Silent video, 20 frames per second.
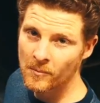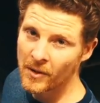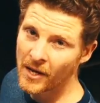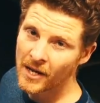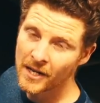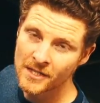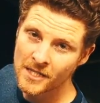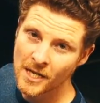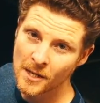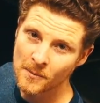
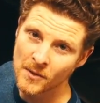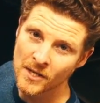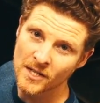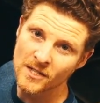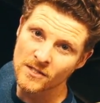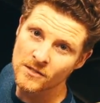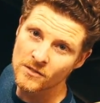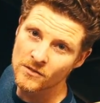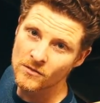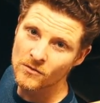pallet tape
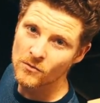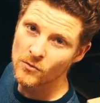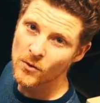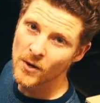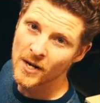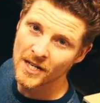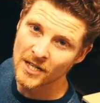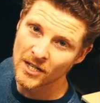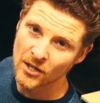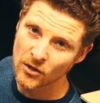gets
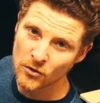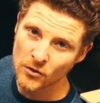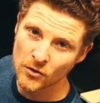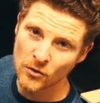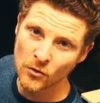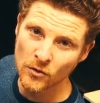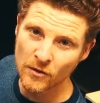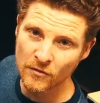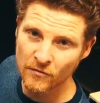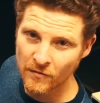really glued
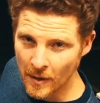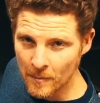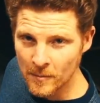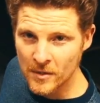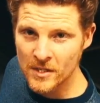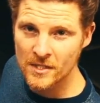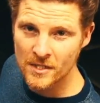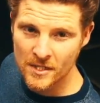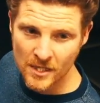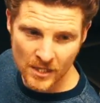and all the
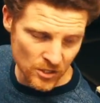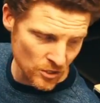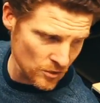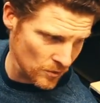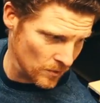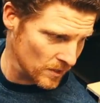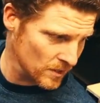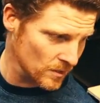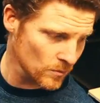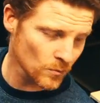fabric sticks
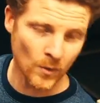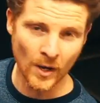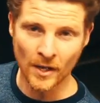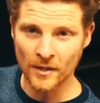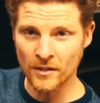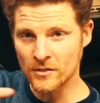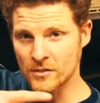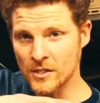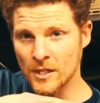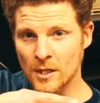to it, while
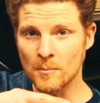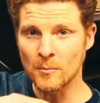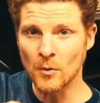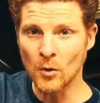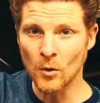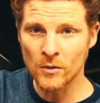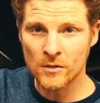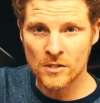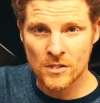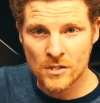those other
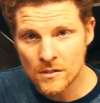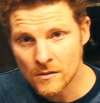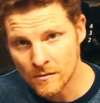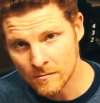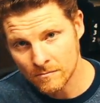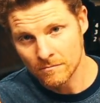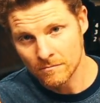boards,